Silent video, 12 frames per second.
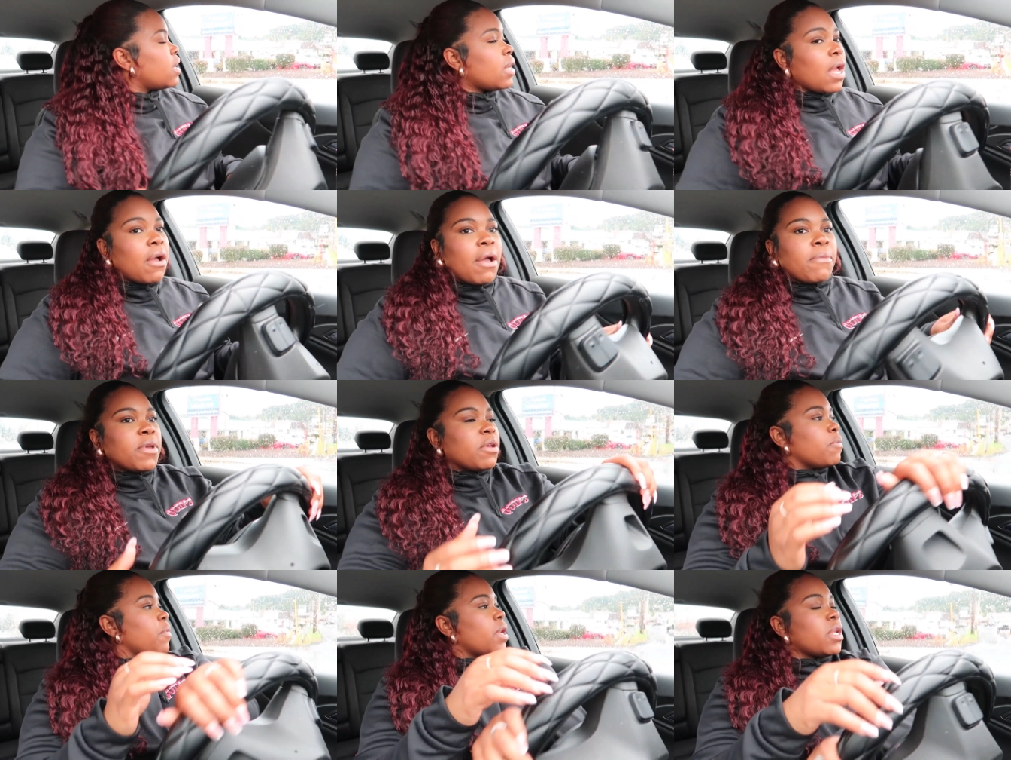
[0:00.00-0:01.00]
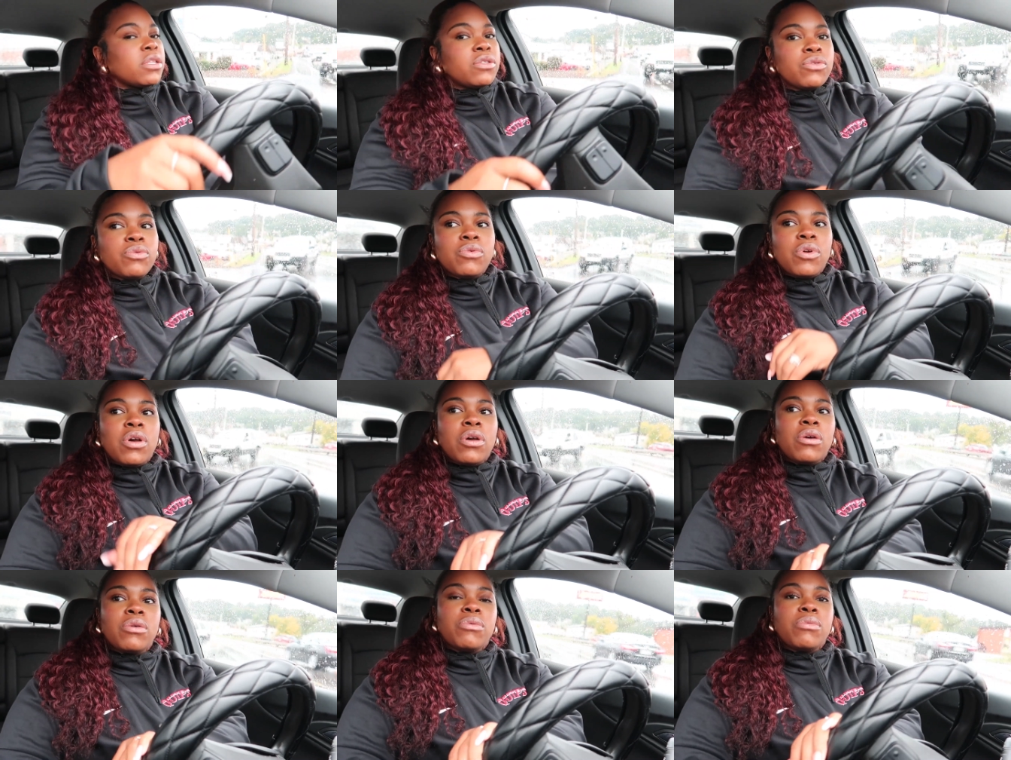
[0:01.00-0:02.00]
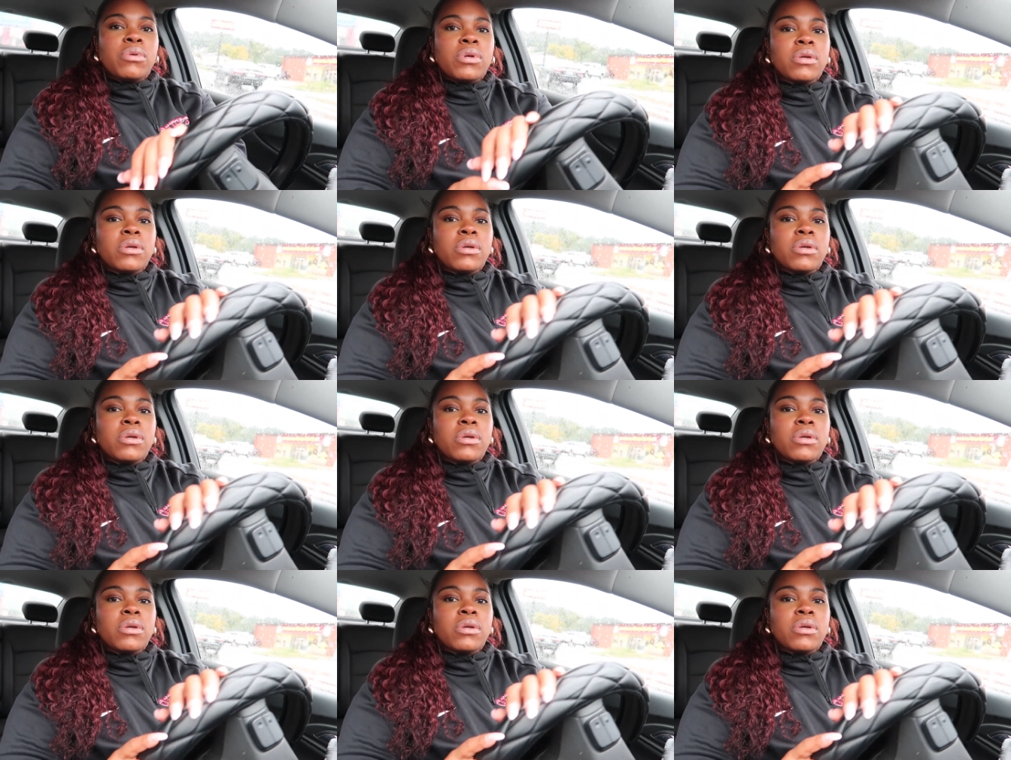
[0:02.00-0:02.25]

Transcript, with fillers: Now I'm getting ready to go